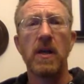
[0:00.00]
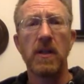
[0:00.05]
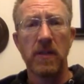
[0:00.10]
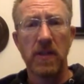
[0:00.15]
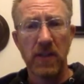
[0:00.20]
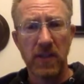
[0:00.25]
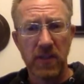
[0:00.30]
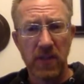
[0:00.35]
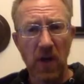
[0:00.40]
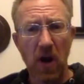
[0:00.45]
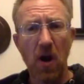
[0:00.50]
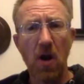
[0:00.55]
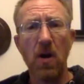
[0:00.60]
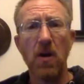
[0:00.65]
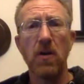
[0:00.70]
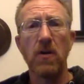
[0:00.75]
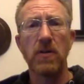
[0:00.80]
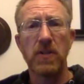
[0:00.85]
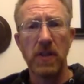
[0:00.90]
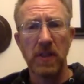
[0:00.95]
the
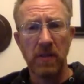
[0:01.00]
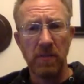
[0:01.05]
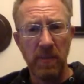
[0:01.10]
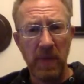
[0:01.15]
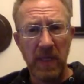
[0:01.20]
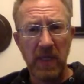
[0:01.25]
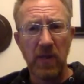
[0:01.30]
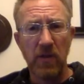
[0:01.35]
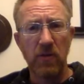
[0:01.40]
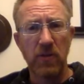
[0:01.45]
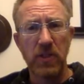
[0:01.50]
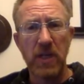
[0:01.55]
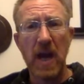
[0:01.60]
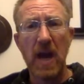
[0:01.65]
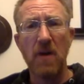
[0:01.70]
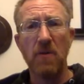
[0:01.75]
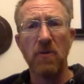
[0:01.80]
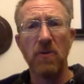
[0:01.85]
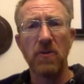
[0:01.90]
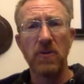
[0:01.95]
stars and the meteor
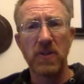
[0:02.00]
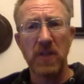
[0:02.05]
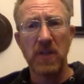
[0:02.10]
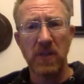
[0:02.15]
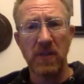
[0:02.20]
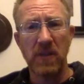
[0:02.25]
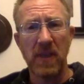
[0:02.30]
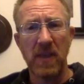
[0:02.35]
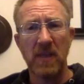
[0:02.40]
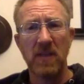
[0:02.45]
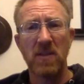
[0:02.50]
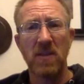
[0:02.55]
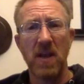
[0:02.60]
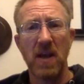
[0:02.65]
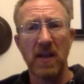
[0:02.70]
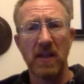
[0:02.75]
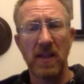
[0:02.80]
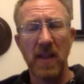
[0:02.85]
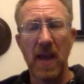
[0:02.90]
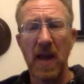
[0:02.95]
showers and things
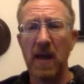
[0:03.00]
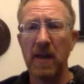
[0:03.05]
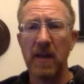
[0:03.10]
like that.